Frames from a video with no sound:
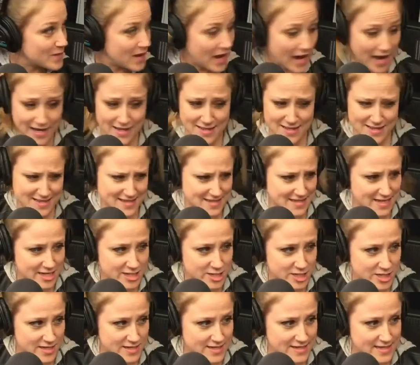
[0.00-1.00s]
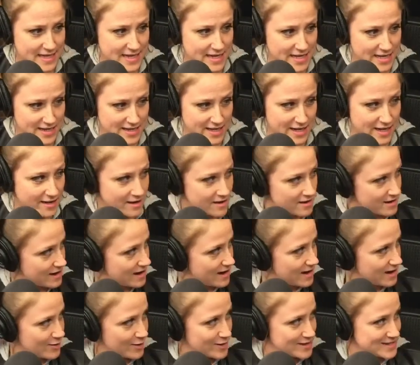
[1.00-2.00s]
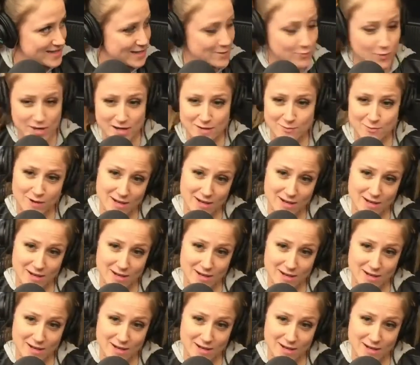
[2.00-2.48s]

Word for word: I didn't snitch. I didn't say anything. Takes one I said one.